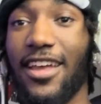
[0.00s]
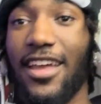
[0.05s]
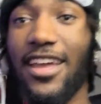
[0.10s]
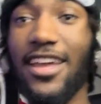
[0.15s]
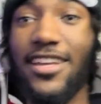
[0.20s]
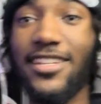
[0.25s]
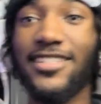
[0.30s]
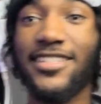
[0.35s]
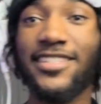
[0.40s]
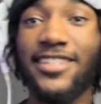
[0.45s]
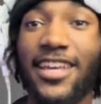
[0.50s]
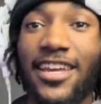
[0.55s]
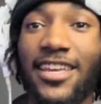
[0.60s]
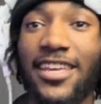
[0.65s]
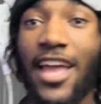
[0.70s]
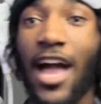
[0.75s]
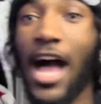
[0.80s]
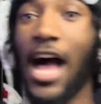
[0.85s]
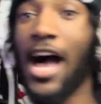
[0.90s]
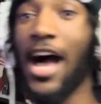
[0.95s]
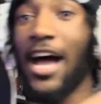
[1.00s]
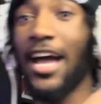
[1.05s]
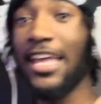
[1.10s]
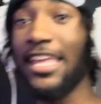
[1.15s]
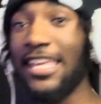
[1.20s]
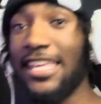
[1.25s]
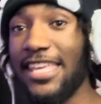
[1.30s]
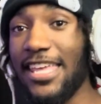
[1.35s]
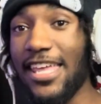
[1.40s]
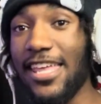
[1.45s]
It's ya
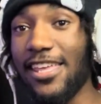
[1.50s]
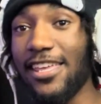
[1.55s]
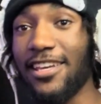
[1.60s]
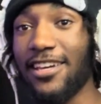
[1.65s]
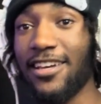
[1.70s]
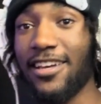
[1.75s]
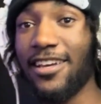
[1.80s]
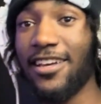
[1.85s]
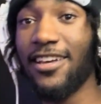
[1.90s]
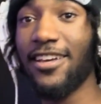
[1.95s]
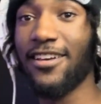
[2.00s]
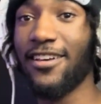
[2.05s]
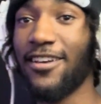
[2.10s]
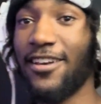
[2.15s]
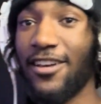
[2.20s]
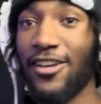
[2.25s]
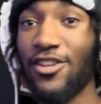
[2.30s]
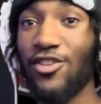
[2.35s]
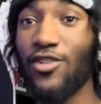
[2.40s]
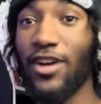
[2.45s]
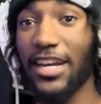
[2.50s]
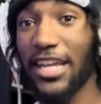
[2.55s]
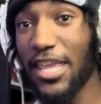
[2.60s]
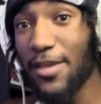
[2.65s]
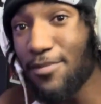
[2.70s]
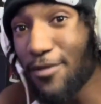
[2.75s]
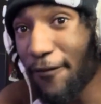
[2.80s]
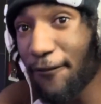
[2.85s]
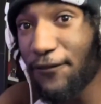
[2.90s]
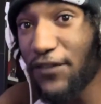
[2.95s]
yeet. You gotta
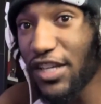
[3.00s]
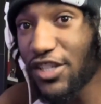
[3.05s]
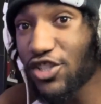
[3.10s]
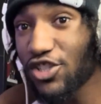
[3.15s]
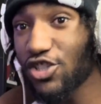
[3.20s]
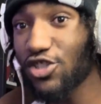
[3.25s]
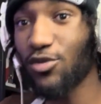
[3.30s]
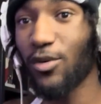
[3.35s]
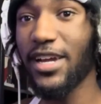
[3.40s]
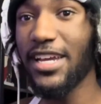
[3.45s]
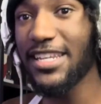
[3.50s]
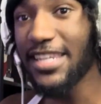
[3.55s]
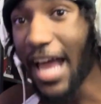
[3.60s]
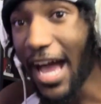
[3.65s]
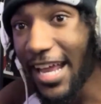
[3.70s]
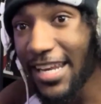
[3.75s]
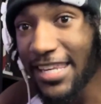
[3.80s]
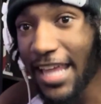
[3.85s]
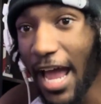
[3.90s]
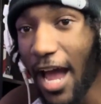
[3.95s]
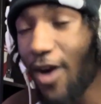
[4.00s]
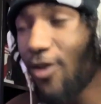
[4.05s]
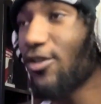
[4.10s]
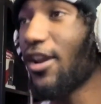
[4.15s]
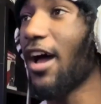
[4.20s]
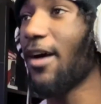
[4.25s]
keep your fish straight, not down.